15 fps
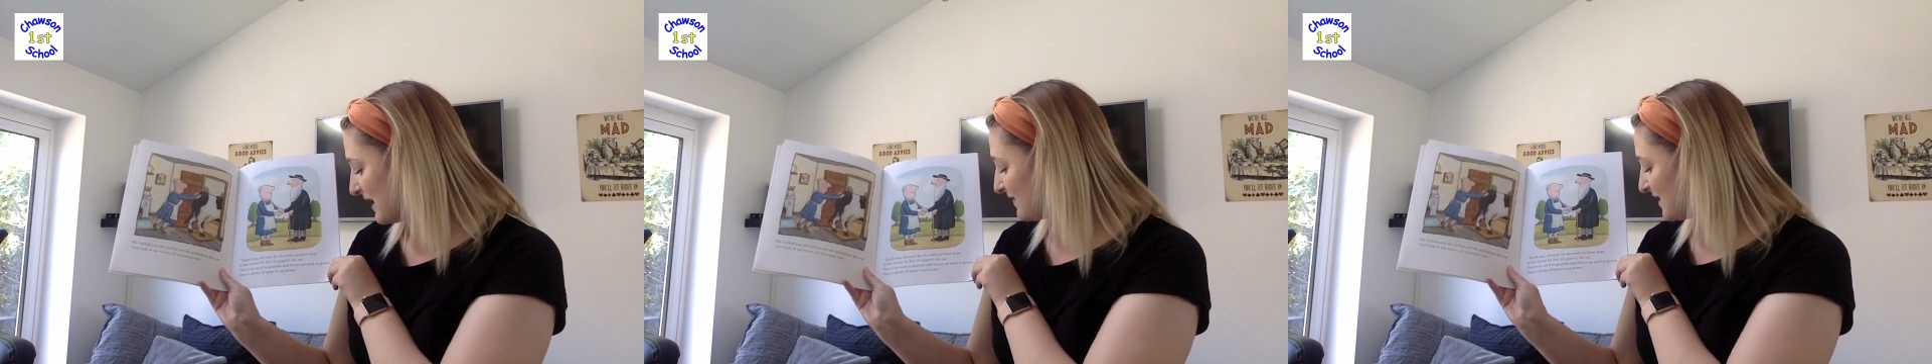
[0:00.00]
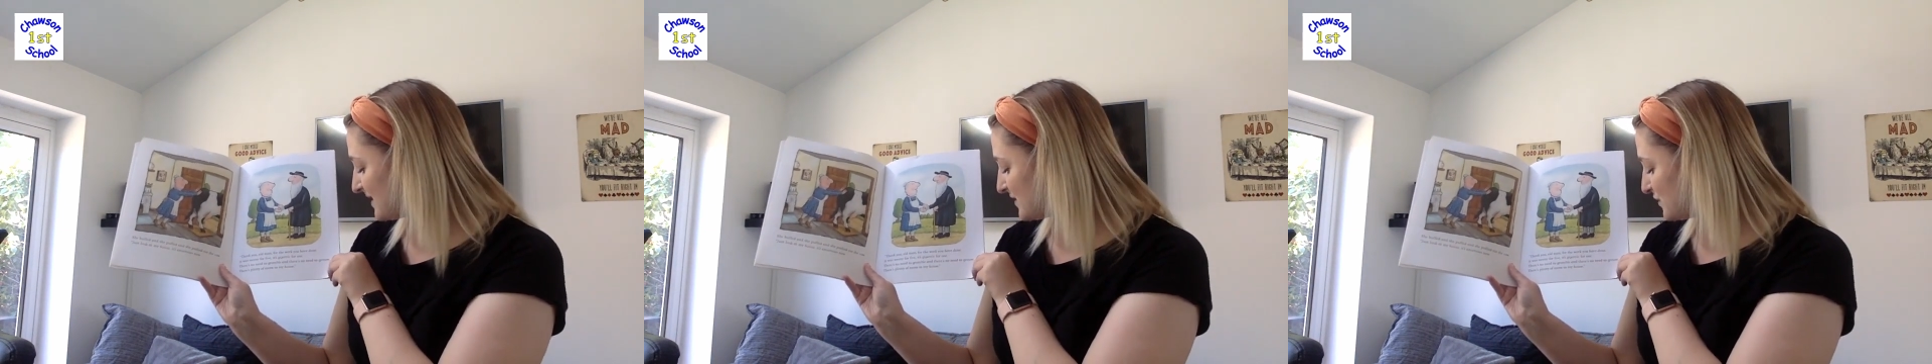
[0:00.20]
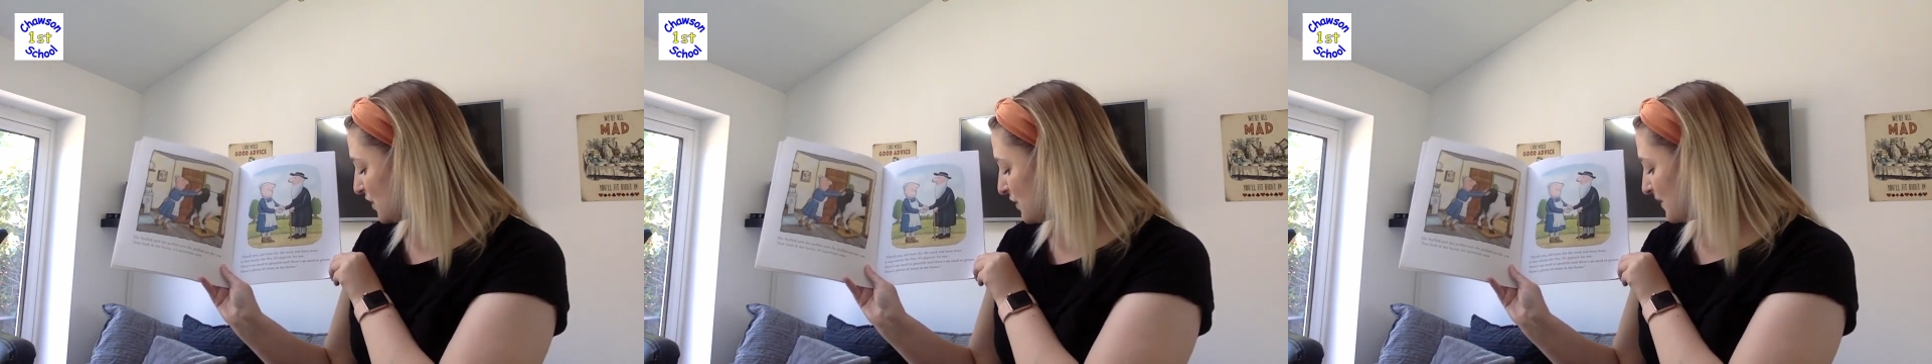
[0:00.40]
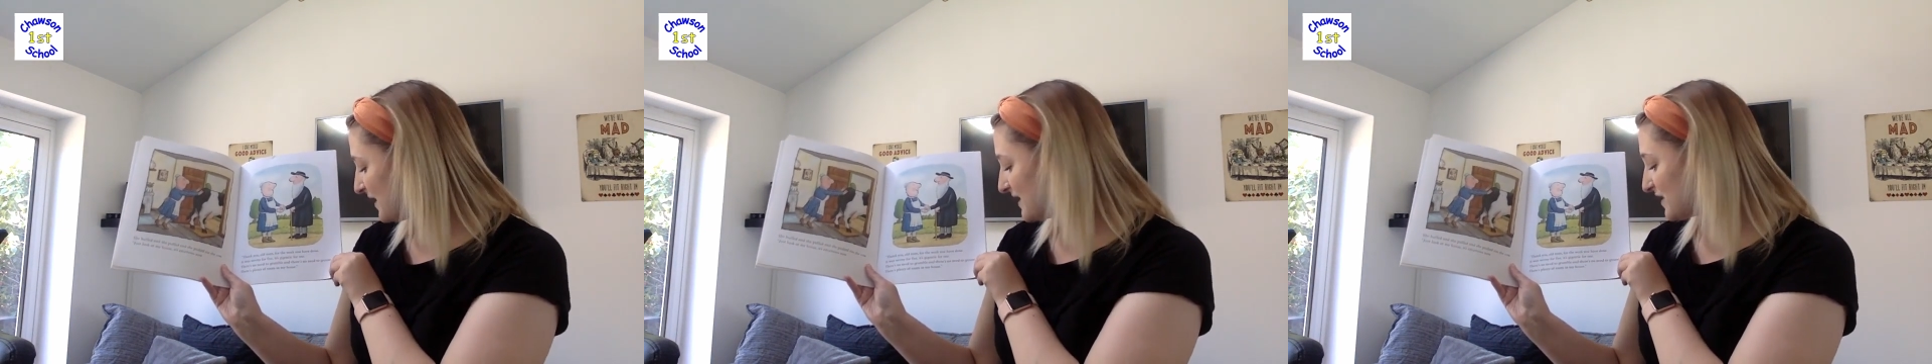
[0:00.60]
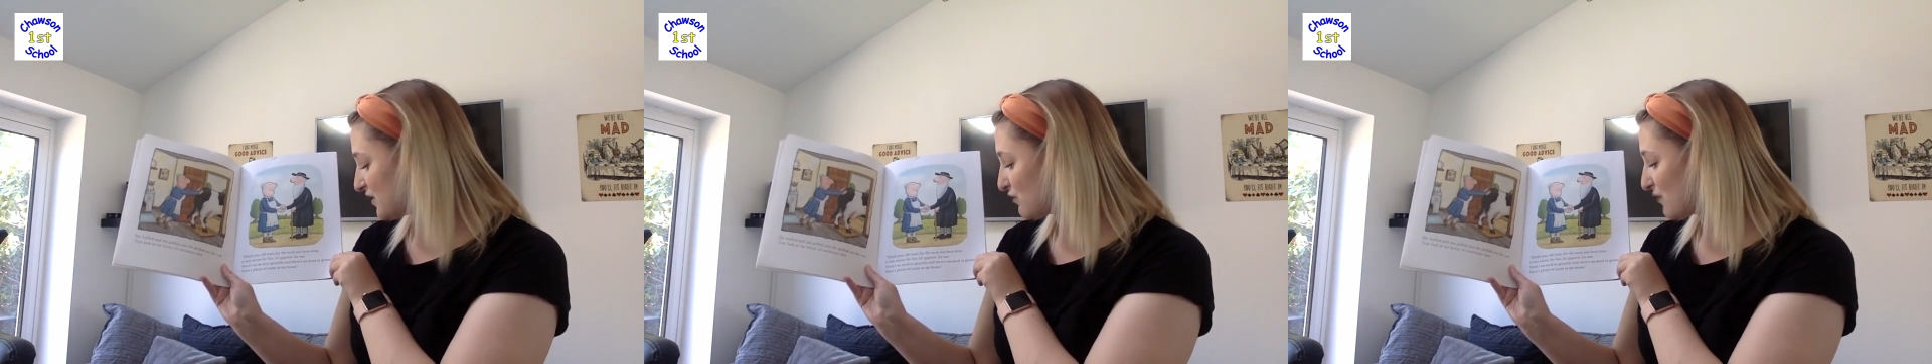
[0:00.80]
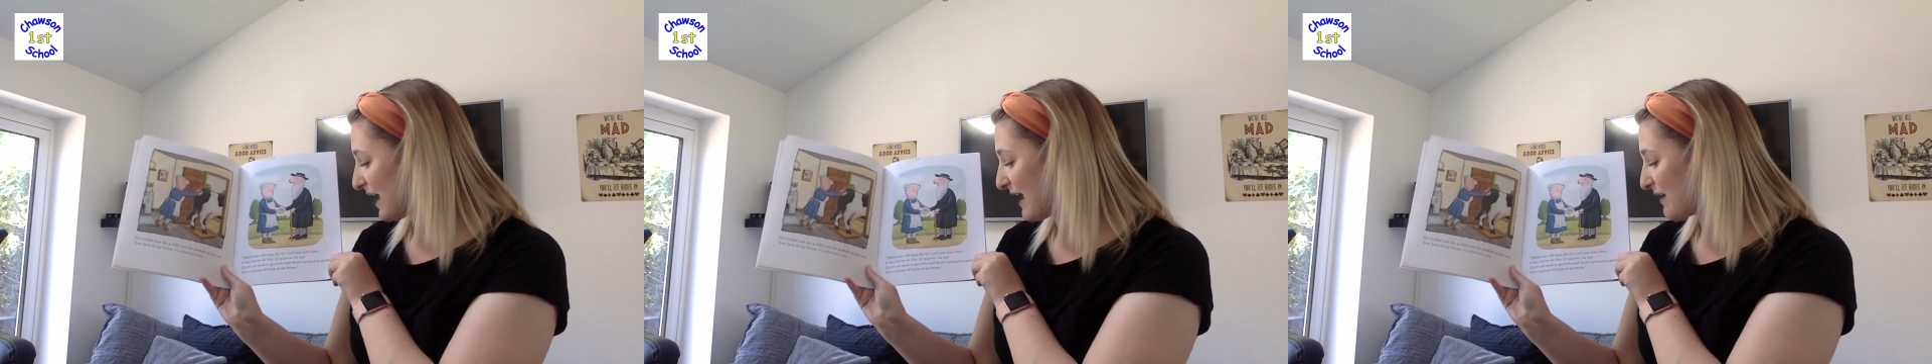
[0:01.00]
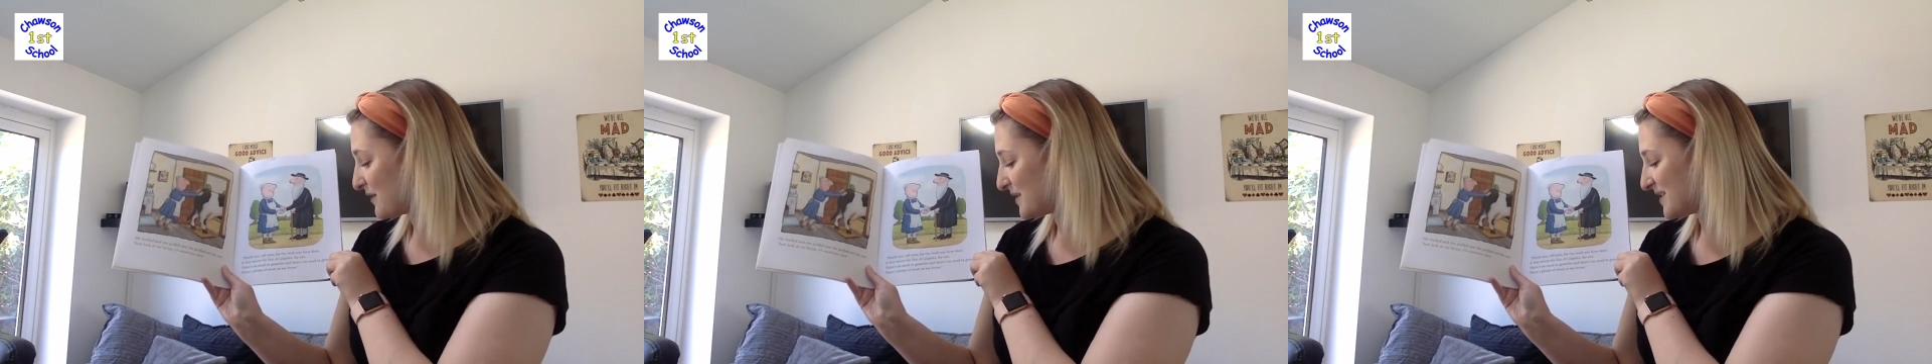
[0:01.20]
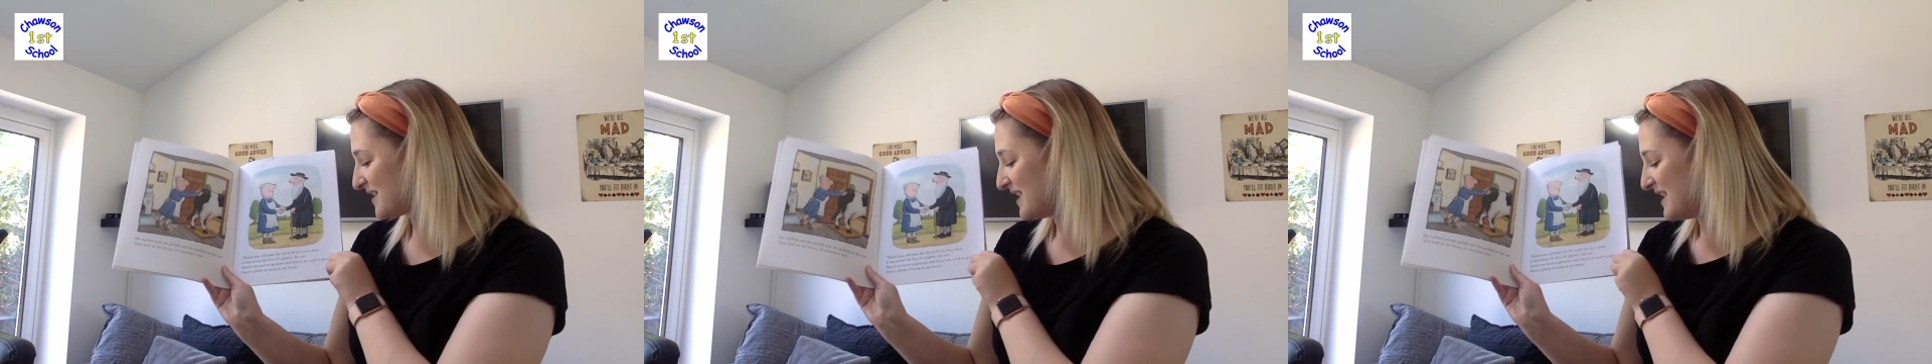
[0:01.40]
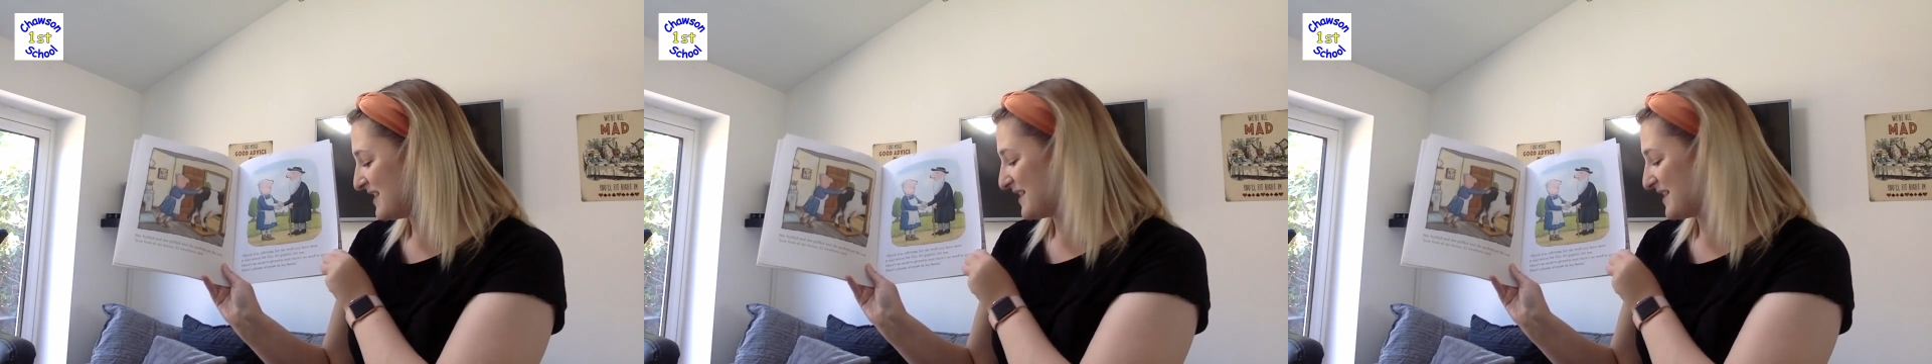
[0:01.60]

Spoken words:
and there's no need to grouse.